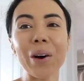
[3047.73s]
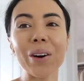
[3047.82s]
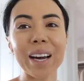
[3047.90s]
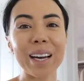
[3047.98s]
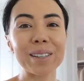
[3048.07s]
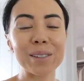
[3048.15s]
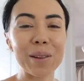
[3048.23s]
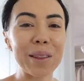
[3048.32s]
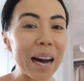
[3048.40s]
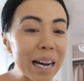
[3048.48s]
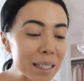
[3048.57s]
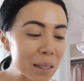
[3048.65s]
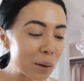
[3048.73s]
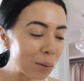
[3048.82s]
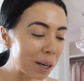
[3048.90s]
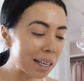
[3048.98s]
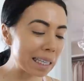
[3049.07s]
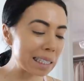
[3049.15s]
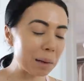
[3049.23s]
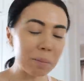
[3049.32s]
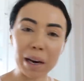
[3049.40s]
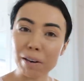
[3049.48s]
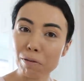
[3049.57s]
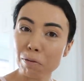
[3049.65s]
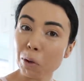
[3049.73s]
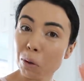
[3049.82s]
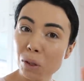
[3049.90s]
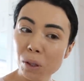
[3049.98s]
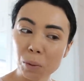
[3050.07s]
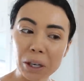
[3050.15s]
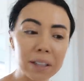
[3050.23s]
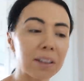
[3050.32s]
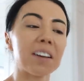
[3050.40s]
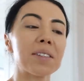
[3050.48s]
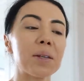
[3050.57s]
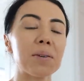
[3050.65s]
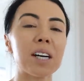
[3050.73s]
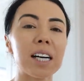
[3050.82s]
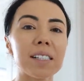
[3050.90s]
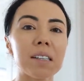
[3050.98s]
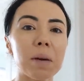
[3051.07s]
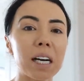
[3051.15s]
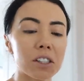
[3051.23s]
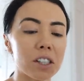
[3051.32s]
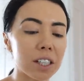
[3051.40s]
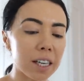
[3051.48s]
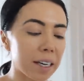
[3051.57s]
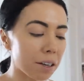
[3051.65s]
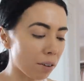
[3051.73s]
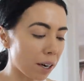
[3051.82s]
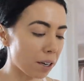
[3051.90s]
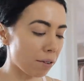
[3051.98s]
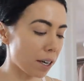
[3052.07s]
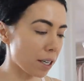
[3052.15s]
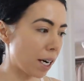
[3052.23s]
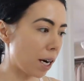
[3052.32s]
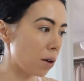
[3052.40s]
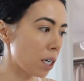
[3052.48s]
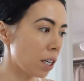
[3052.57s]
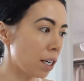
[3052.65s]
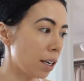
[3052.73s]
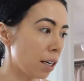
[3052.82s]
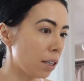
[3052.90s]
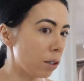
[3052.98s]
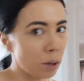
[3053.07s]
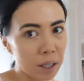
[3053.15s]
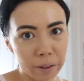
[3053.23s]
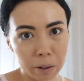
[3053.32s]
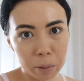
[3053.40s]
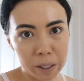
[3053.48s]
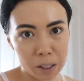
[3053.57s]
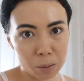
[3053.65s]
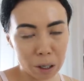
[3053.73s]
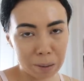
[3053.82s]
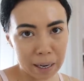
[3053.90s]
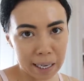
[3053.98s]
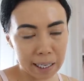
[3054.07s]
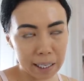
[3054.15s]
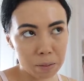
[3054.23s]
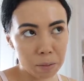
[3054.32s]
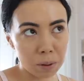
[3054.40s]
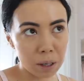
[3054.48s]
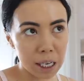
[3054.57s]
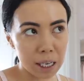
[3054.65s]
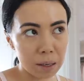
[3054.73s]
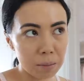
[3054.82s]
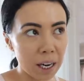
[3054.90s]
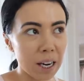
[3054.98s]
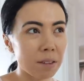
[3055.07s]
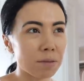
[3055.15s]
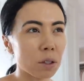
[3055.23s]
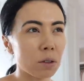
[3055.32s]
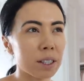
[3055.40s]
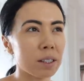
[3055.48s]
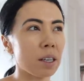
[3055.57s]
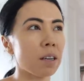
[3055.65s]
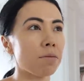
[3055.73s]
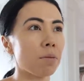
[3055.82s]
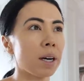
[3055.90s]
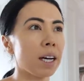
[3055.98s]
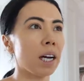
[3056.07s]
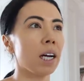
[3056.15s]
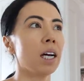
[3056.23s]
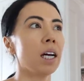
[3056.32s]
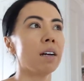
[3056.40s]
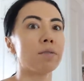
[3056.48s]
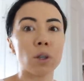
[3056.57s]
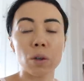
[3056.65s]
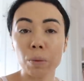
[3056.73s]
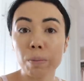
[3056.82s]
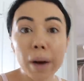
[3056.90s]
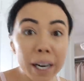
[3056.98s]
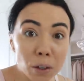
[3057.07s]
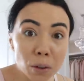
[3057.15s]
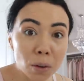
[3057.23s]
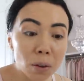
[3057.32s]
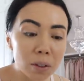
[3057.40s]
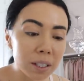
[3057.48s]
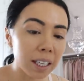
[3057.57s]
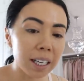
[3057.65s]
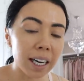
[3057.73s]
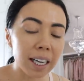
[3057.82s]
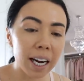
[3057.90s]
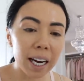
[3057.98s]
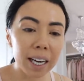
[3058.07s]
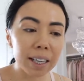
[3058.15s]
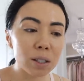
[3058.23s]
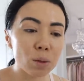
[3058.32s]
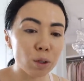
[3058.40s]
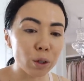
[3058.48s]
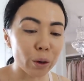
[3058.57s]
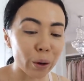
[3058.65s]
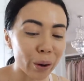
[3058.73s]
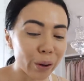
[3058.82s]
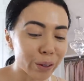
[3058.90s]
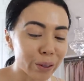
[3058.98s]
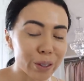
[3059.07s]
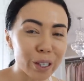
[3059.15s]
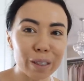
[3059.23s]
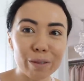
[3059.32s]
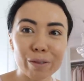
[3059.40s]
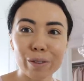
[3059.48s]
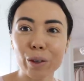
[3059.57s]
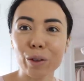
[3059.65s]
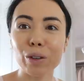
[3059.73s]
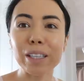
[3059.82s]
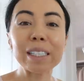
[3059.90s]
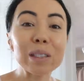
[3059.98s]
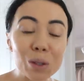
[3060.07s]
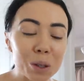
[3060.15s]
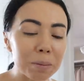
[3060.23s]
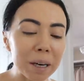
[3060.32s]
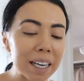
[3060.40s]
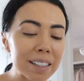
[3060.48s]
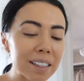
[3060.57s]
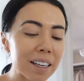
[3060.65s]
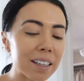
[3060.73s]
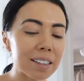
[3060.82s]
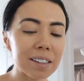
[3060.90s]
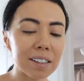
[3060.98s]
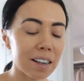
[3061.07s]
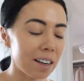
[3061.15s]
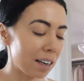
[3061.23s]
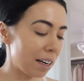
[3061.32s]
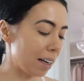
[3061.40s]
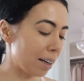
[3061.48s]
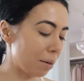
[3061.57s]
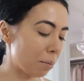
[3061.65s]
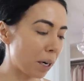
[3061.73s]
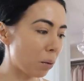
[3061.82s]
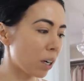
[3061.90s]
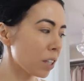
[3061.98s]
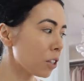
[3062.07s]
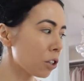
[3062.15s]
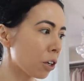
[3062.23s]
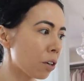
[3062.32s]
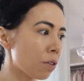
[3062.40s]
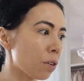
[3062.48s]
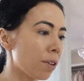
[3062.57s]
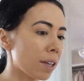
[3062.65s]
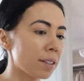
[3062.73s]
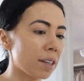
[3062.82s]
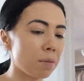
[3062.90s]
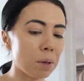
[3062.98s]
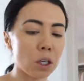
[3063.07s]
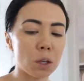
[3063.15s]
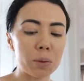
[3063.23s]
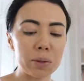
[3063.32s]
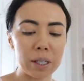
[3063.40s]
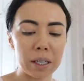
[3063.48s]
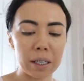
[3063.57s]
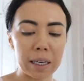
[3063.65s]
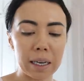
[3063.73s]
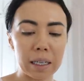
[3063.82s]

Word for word: Okay, so that was my full spring closet, you guys. I'm actually getting ready right now, doing a little bit of spring makeup. Um, I have to go to Safeway, to go to Michael's and get eggs for the girls and fill their Easter baskets. Um, but I wanted to show you a few things that I've been using.